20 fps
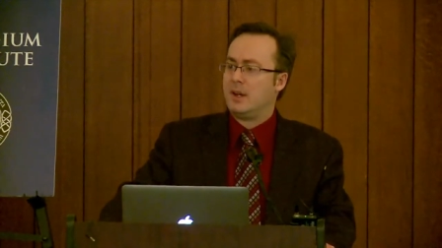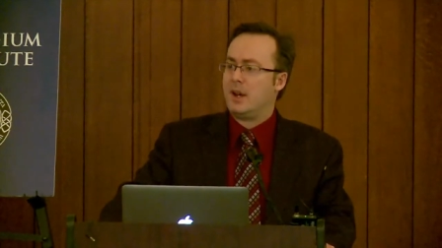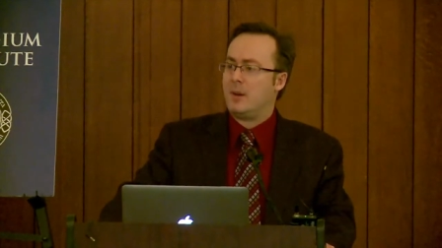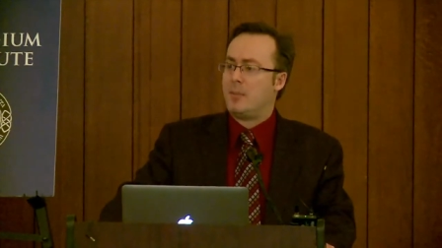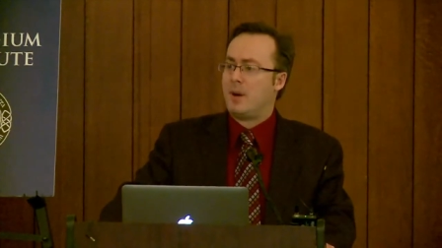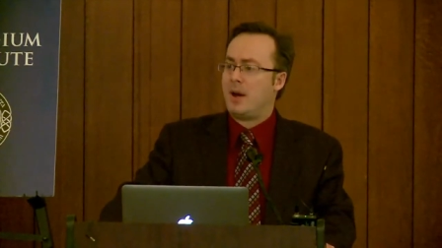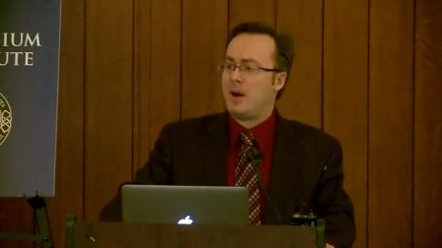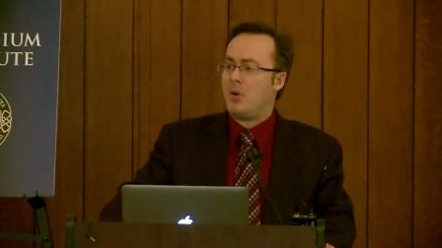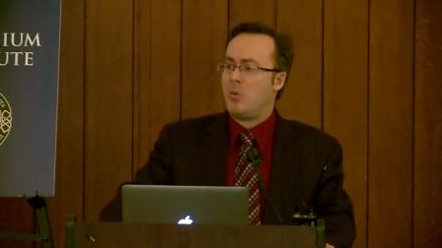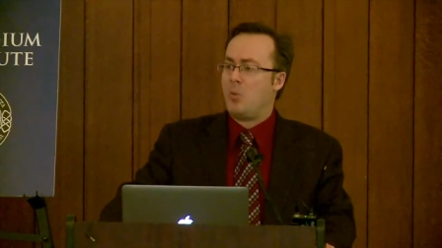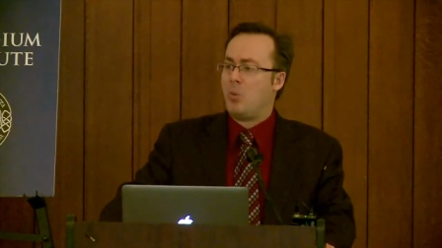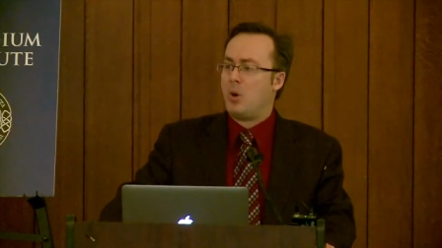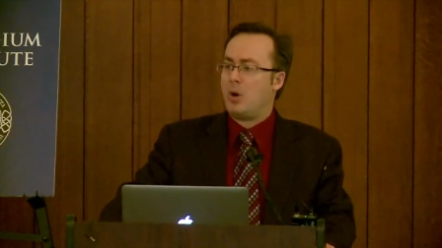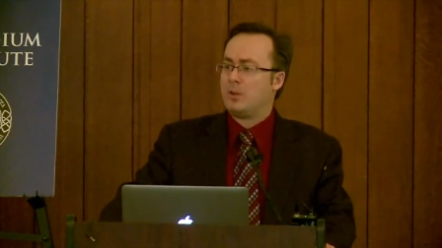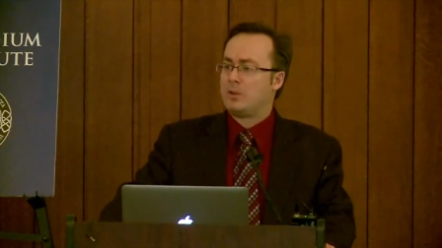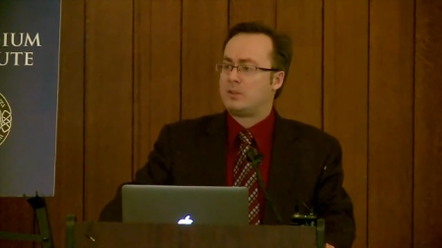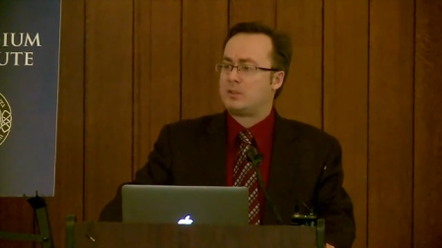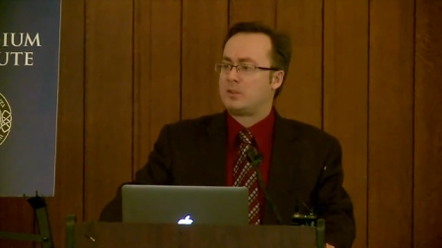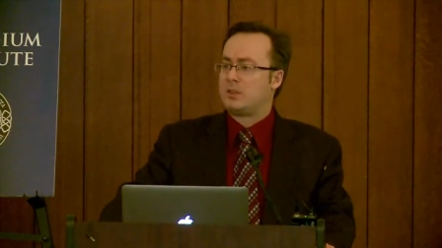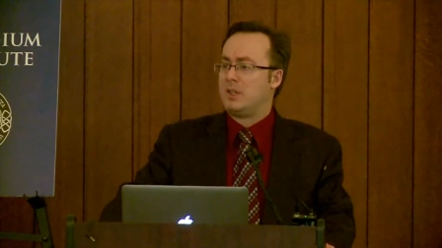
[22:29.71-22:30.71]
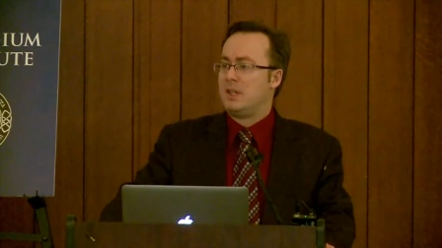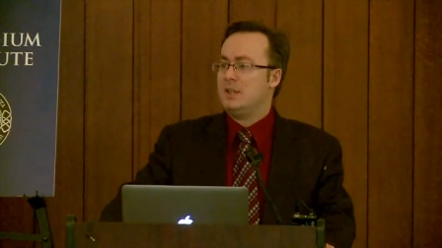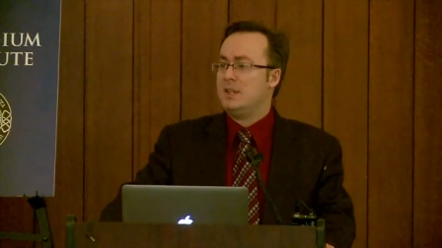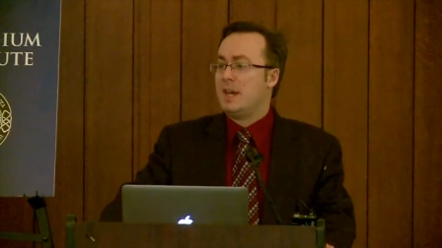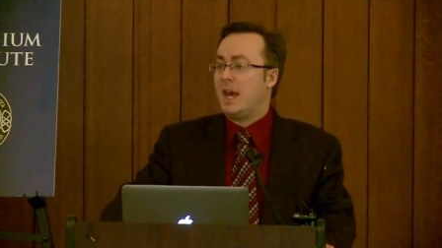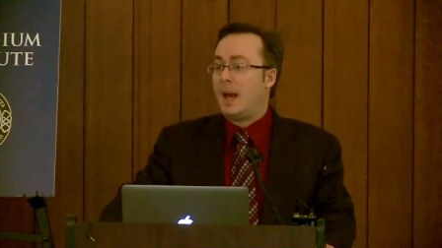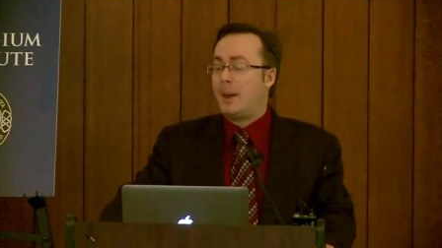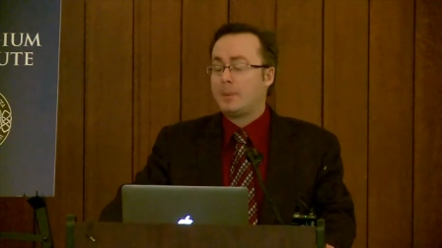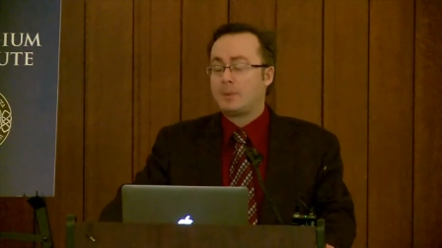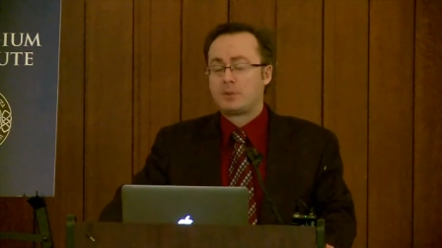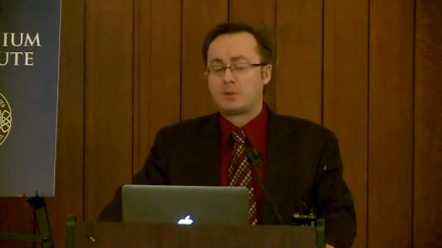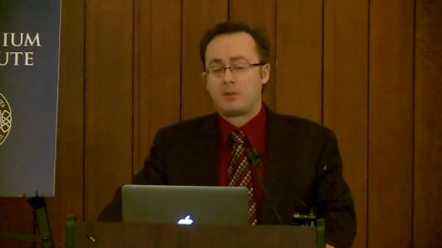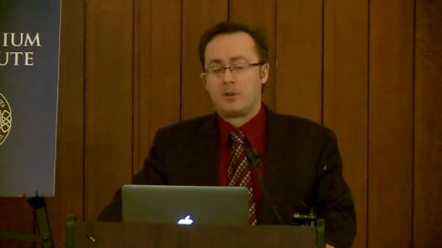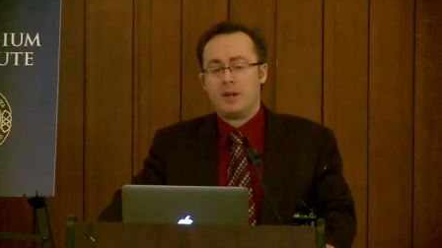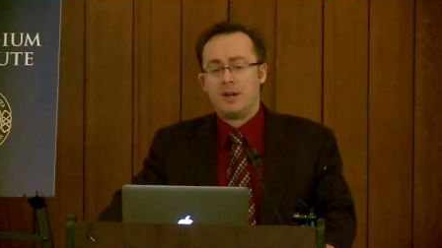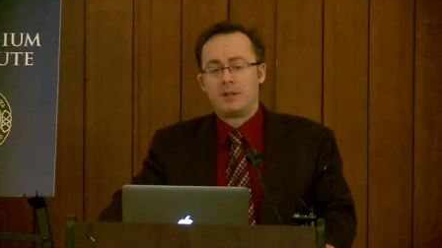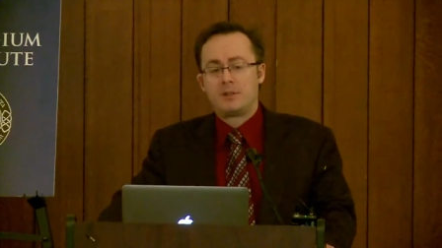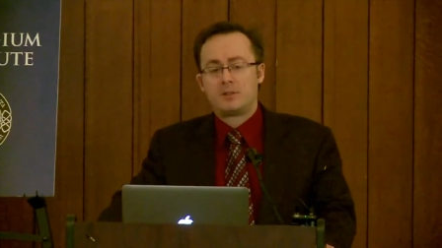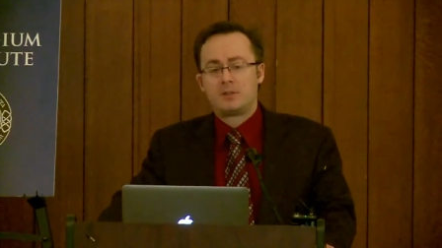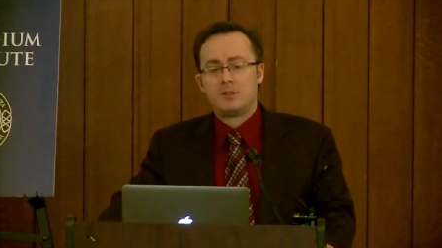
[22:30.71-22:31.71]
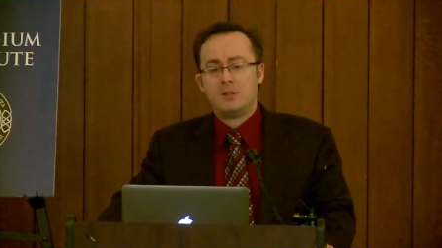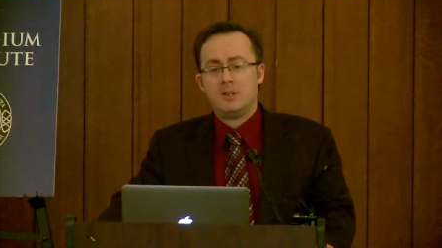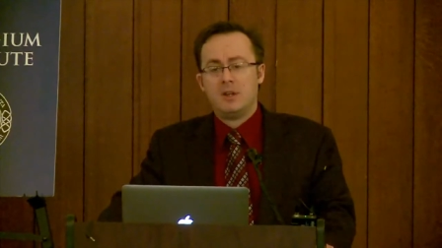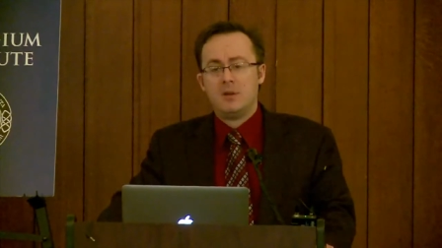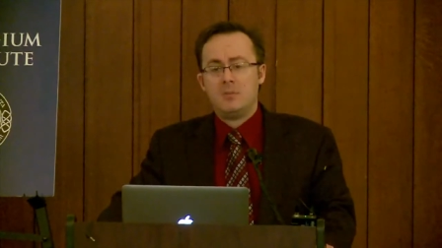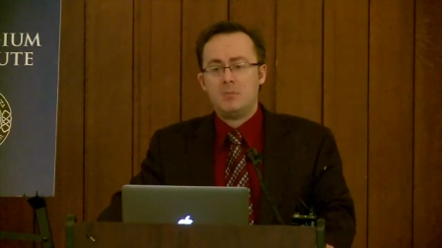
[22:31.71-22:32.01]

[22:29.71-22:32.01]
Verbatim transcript: about what, in the abstract,